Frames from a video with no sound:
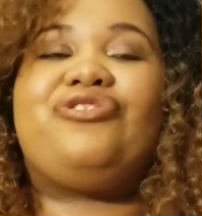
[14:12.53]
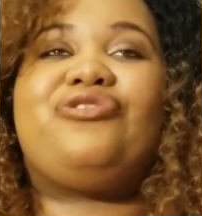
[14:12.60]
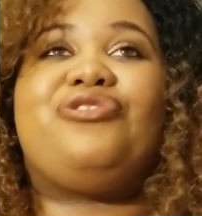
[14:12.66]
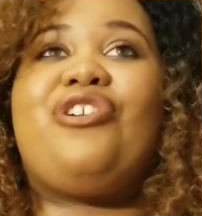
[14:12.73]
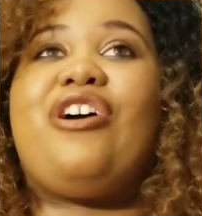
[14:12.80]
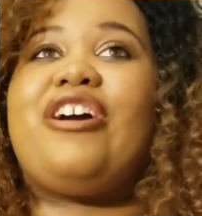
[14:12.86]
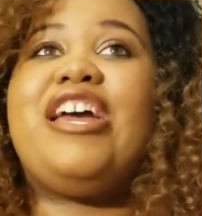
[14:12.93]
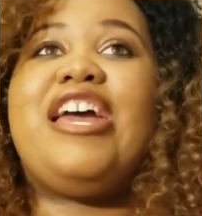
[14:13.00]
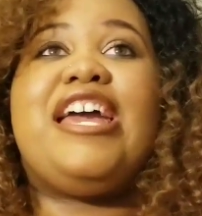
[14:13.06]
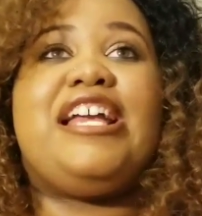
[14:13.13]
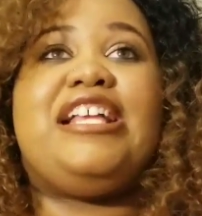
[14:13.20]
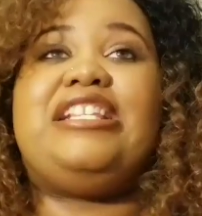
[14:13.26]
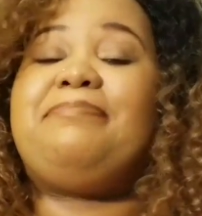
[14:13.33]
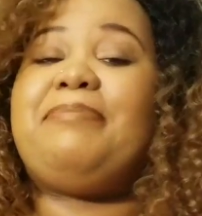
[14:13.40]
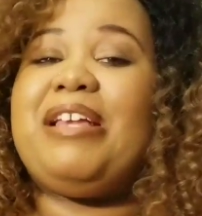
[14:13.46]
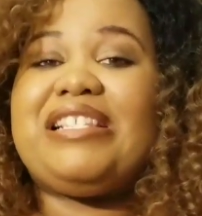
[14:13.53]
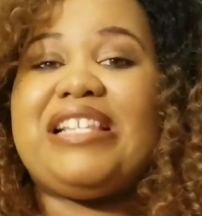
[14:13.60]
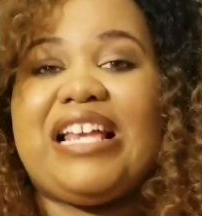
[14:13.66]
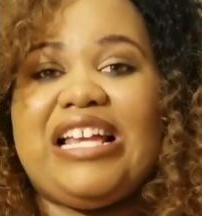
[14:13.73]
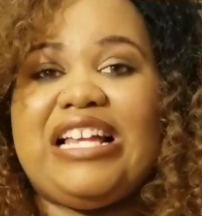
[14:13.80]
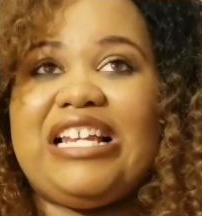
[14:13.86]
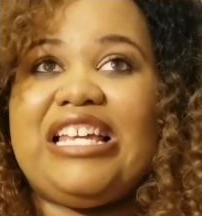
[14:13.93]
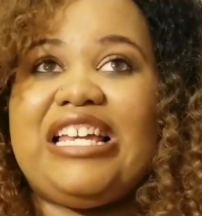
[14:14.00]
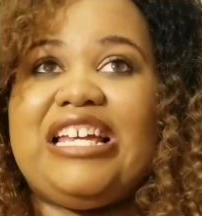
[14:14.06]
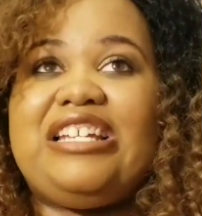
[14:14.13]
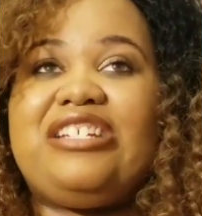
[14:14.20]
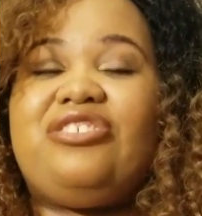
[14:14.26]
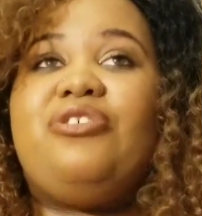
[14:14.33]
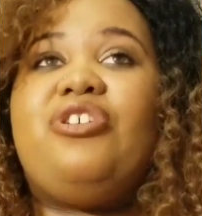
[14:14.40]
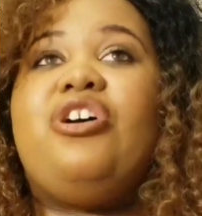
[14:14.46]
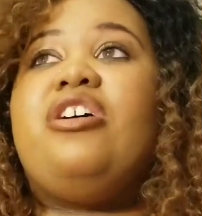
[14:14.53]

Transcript: So y'all, he speaks English.